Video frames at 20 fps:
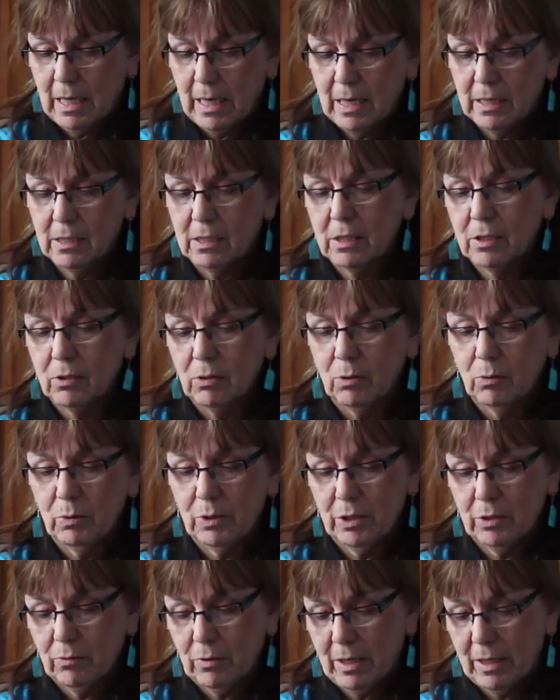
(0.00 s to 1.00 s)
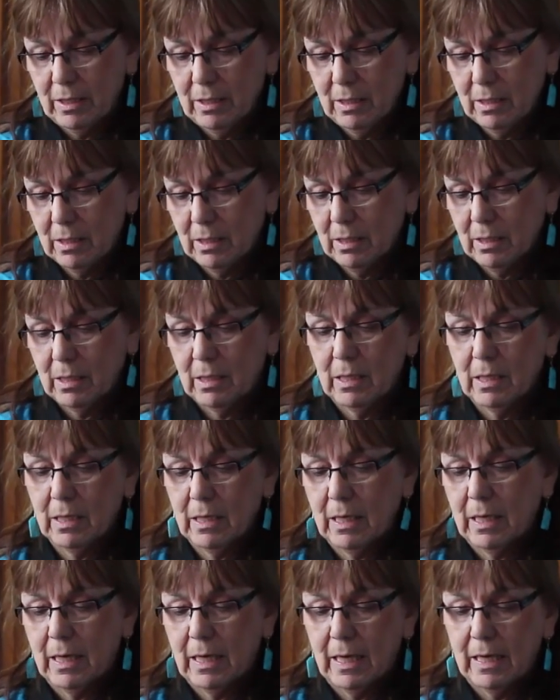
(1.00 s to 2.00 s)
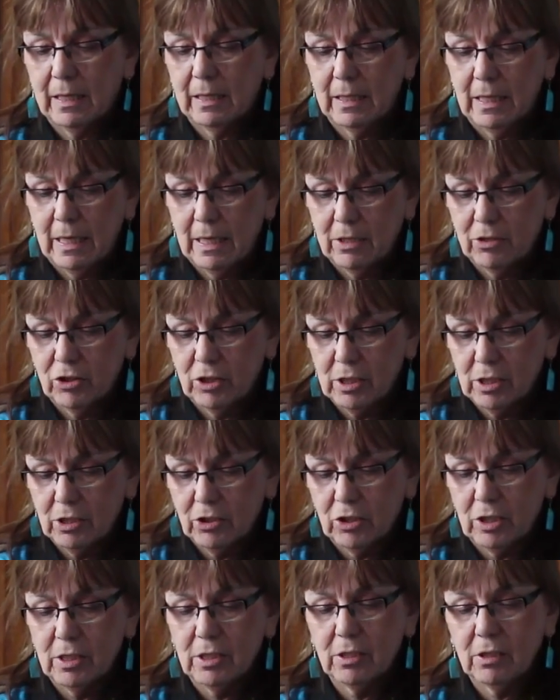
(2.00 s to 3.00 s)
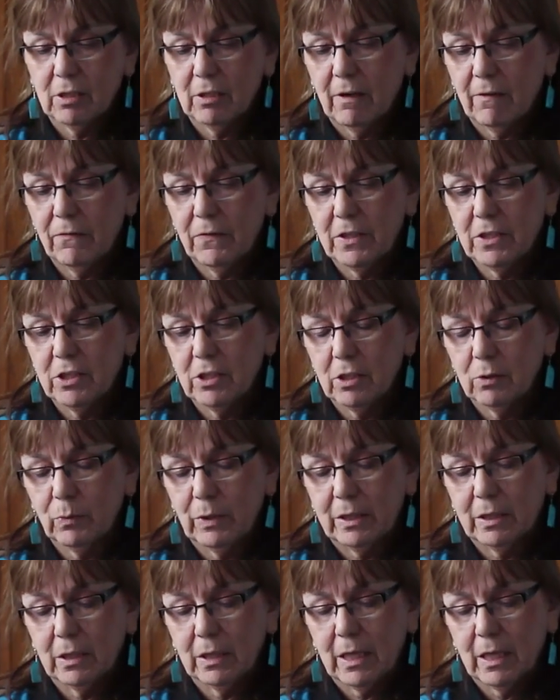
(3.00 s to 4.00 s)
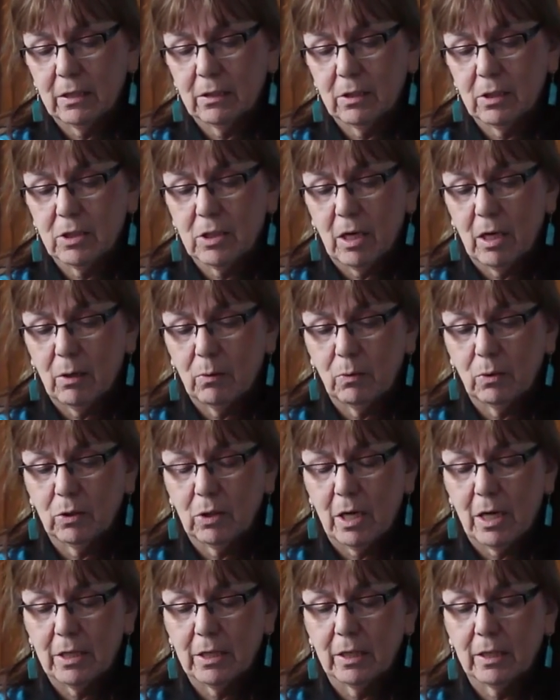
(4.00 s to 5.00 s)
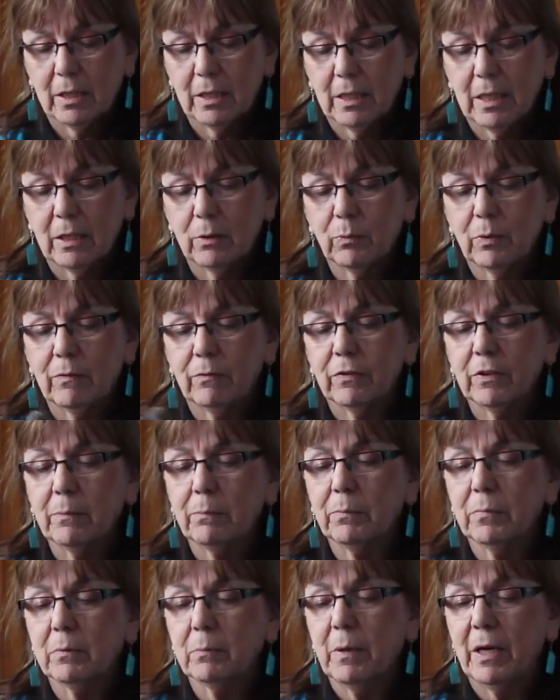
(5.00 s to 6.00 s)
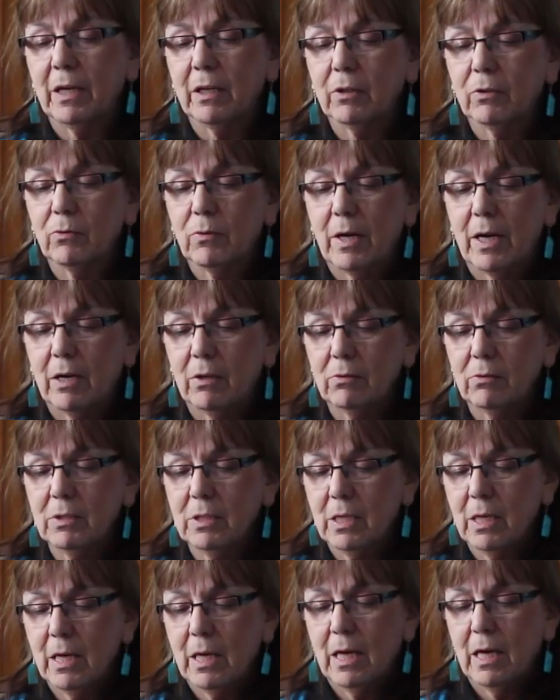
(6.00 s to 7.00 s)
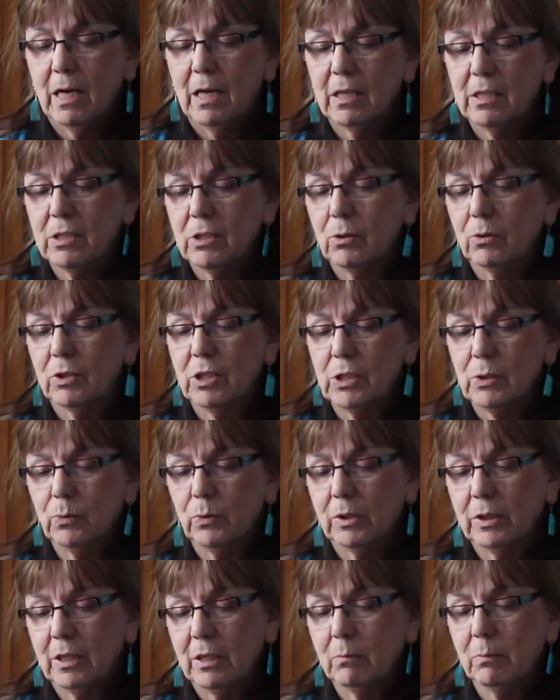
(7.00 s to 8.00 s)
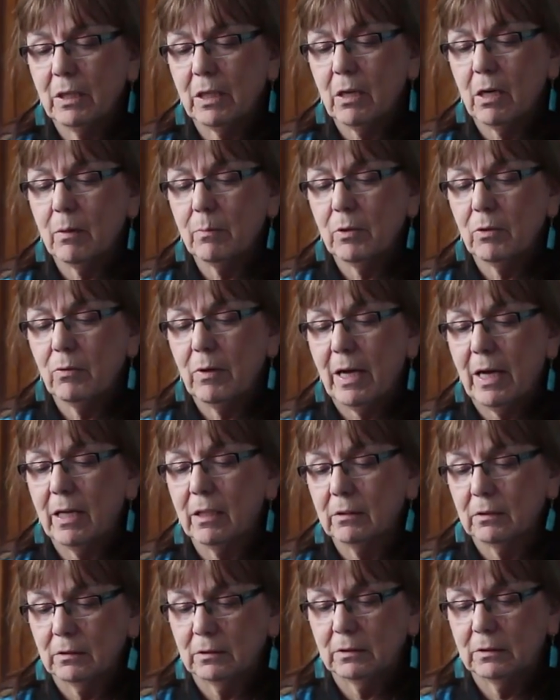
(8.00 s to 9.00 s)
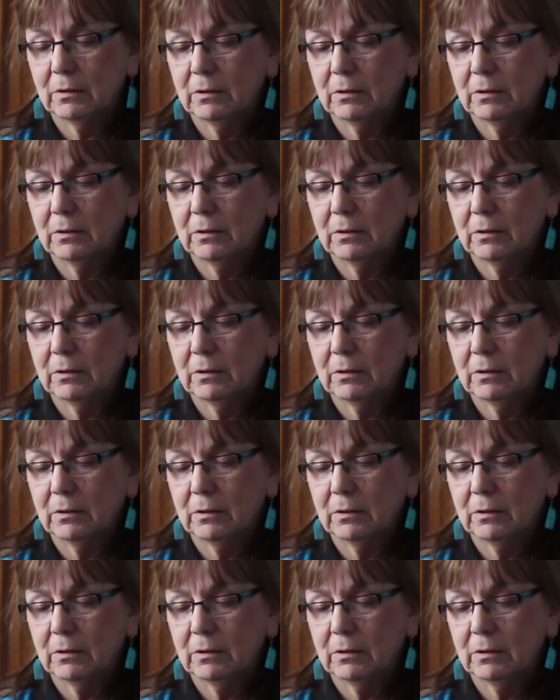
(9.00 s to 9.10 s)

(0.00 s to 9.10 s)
and sew it right, and then just enough until we can get the dowel on it, and then we flip it back around, and so this would then become a rattle.